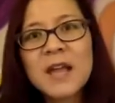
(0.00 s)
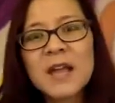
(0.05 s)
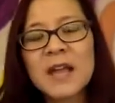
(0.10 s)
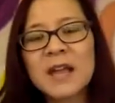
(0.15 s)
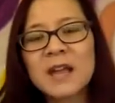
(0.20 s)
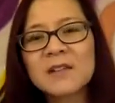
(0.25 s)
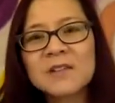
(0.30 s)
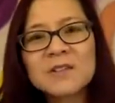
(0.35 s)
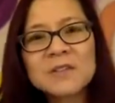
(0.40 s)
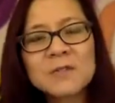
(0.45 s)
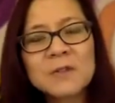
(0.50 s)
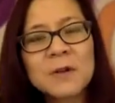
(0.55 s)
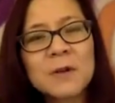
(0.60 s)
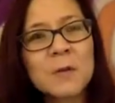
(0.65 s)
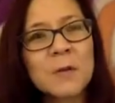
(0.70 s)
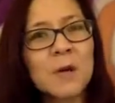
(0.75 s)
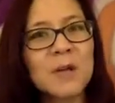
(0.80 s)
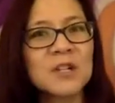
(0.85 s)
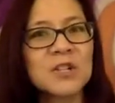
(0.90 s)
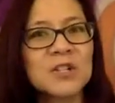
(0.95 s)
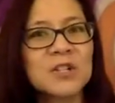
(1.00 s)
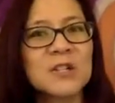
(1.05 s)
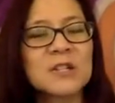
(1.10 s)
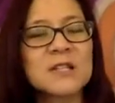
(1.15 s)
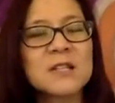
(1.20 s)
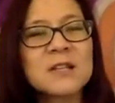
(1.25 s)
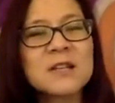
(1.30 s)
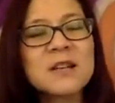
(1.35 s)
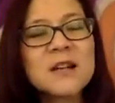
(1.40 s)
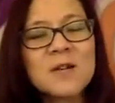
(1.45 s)
answering
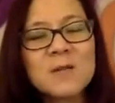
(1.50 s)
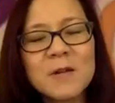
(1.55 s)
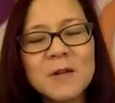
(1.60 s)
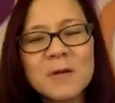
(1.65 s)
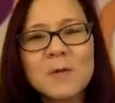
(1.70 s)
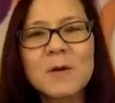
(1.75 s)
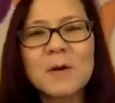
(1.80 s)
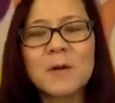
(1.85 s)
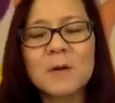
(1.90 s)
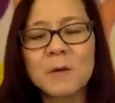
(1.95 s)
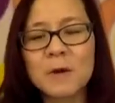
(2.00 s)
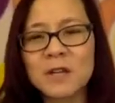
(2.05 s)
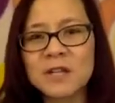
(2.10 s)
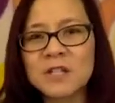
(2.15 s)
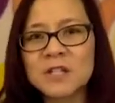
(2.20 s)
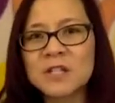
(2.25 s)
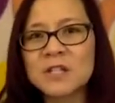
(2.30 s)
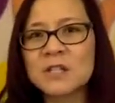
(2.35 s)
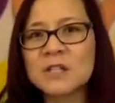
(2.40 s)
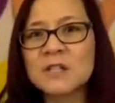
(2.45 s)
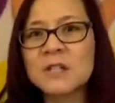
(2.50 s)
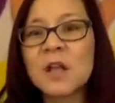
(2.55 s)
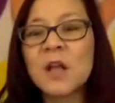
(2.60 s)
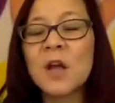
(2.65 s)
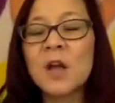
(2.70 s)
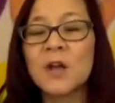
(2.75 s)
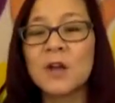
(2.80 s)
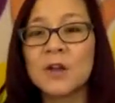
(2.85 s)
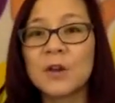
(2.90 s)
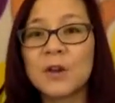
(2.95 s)
questions, knowing what questions
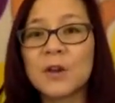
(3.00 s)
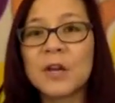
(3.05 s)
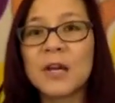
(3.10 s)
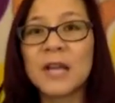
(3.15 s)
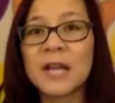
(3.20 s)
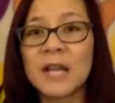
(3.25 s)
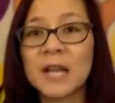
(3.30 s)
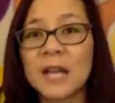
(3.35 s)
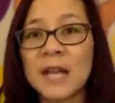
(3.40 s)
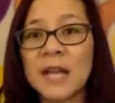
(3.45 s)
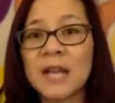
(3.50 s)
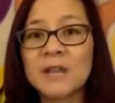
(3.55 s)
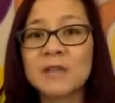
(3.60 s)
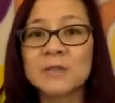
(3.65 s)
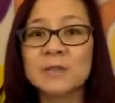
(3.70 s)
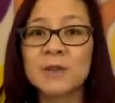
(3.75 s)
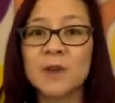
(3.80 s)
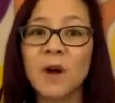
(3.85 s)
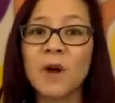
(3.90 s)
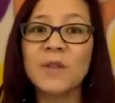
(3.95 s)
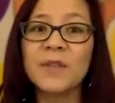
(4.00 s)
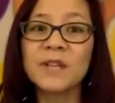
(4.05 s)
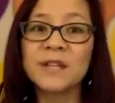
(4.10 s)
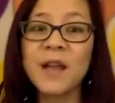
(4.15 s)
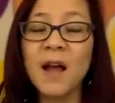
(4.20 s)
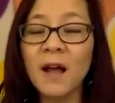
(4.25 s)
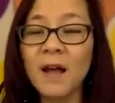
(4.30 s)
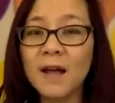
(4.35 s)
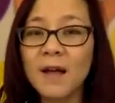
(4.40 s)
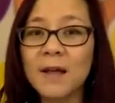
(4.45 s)
you're going to get answered all the
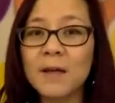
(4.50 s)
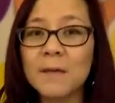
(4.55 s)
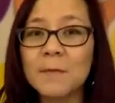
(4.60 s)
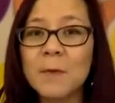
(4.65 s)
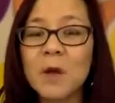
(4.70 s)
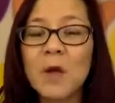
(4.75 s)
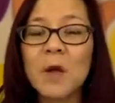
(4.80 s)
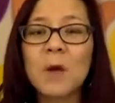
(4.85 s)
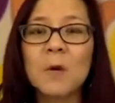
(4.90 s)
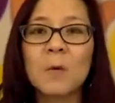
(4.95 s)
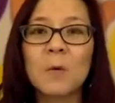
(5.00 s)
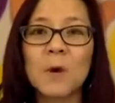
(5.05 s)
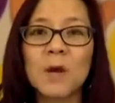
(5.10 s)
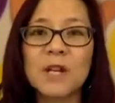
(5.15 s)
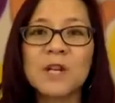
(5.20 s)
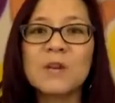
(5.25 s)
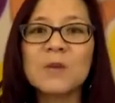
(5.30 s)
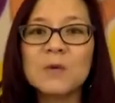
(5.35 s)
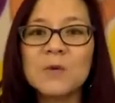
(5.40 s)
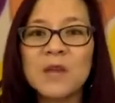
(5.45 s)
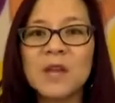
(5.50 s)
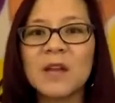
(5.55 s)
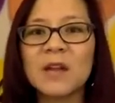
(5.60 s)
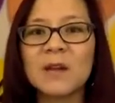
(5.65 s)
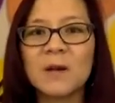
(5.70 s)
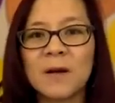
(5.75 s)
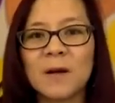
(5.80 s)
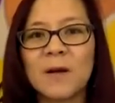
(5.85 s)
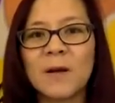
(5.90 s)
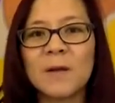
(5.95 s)
time when you
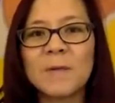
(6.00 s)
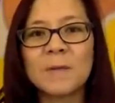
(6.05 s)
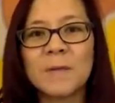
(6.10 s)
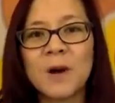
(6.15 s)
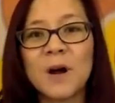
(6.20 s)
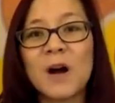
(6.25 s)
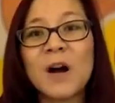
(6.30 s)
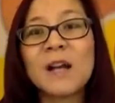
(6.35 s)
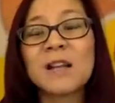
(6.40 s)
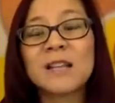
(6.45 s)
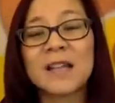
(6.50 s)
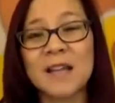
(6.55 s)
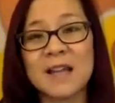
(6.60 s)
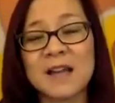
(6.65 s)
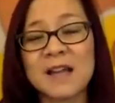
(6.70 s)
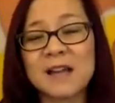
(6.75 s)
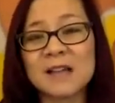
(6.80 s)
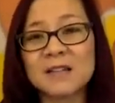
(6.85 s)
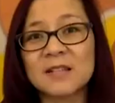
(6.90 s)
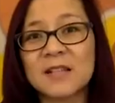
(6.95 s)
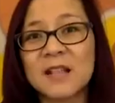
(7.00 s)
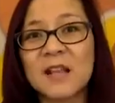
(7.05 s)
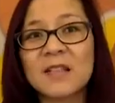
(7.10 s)
get on podcasts.